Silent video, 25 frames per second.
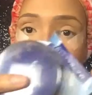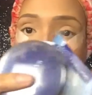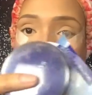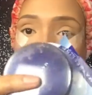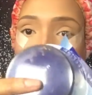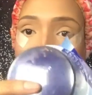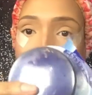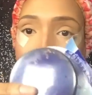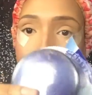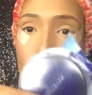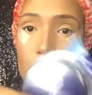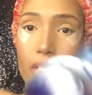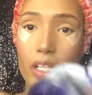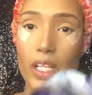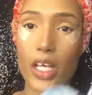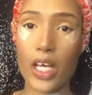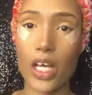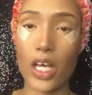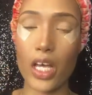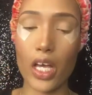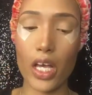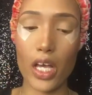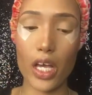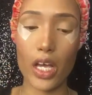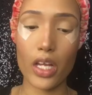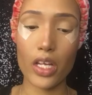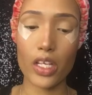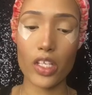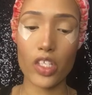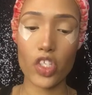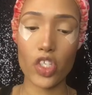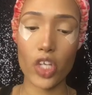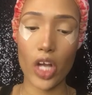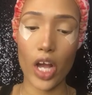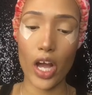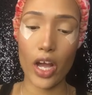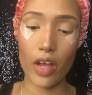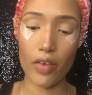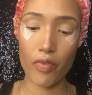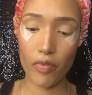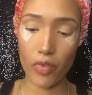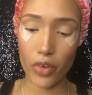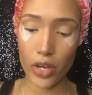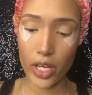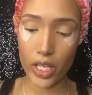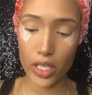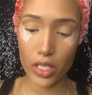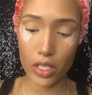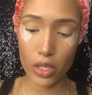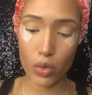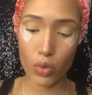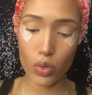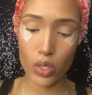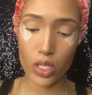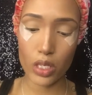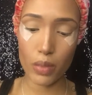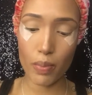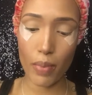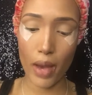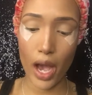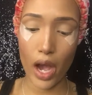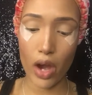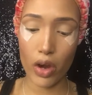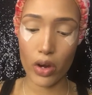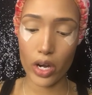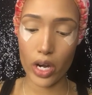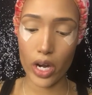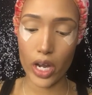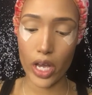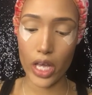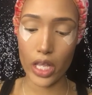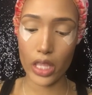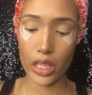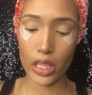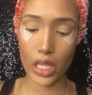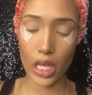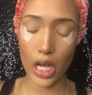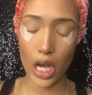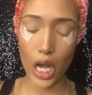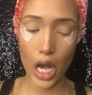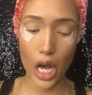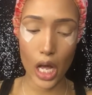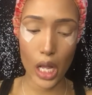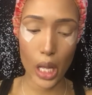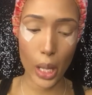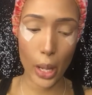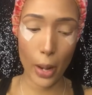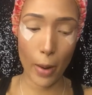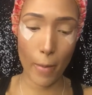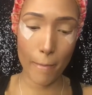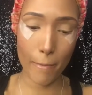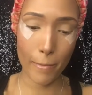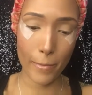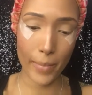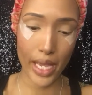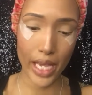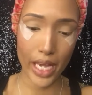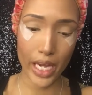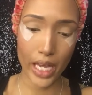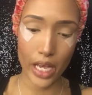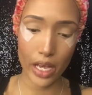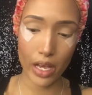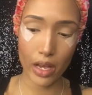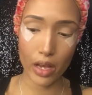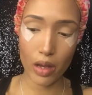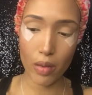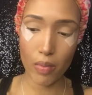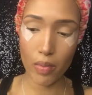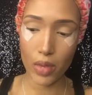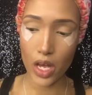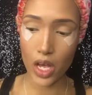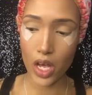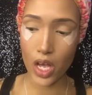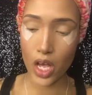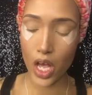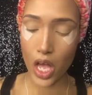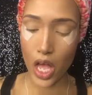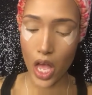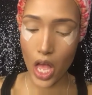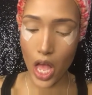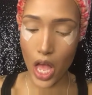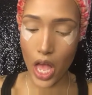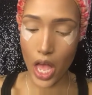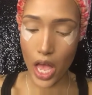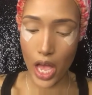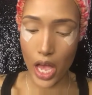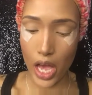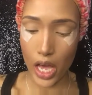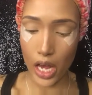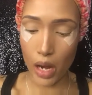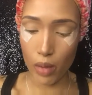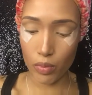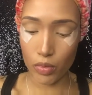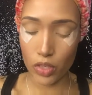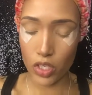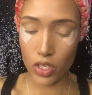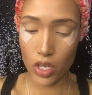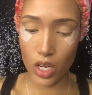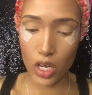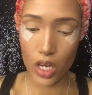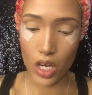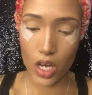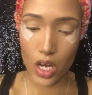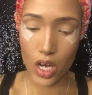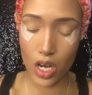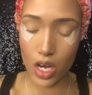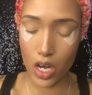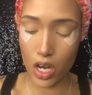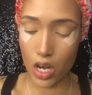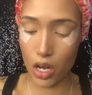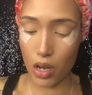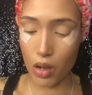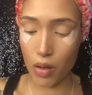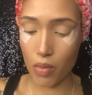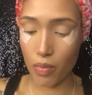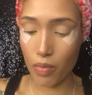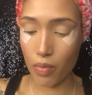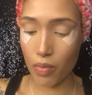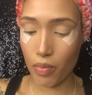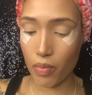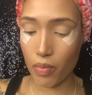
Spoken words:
with the Maybelline Shine Free Loose Powder in the color medium. And I'm just gonna